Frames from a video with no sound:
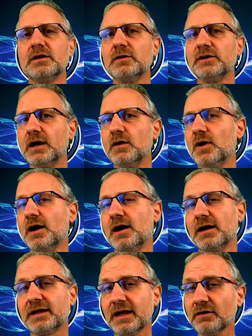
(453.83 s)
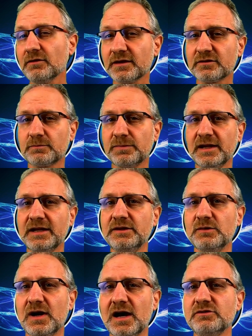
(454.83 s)
Now, I cannot explain
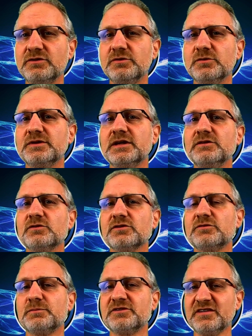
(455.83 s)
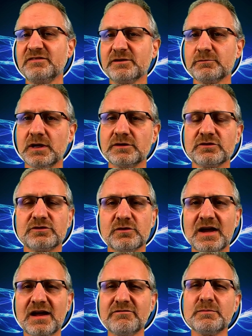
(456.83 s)
you how to do it in your specific router, so
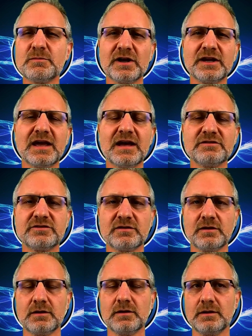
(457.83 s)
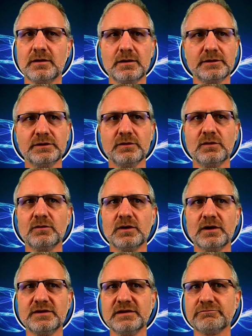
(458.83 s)
everybody has, you know,
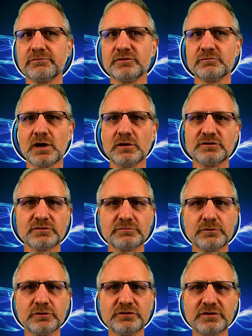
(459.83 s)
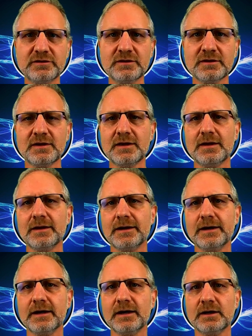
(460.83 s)
a different router version.
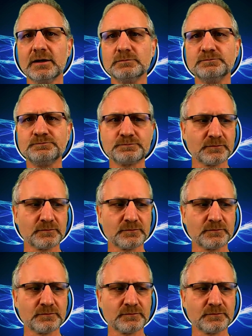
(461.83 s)
For